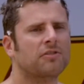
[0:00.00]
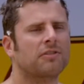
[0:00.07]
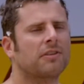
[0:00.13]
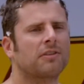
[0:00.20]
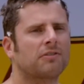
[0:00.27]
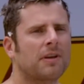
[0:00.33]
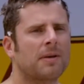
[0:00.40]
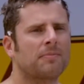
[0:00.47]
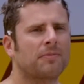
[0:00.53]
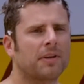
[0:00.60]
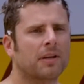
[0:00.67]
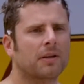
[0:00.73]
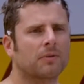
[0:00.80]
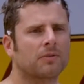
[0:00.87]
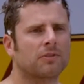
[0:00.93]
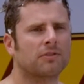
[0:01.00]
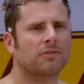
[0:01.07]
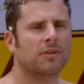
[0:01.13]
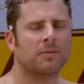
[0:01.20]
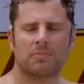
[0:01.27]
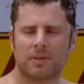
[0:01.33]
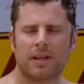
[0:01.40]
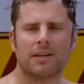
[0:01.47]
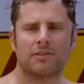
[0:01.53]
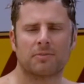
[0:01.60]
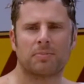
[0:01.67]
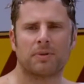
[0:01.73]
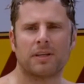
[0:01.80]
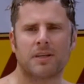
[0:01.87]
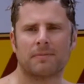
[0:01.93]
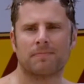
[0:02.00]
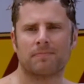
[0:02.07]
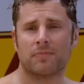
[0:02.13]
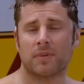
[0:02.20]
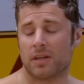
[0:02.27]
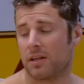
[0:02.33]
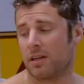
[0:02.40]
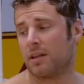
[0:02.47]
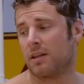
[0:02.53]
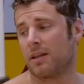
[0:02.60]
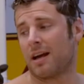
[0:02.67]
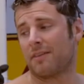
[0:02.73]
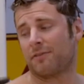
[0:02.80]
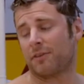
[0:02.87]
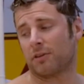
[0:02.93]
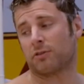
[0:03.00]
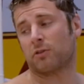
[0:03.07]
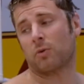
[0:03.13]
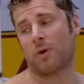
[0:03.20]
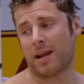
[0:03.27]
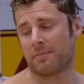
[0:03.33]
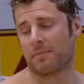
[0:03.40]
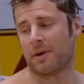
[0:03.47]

essentially the same thing, it's just impolite to pee. That feels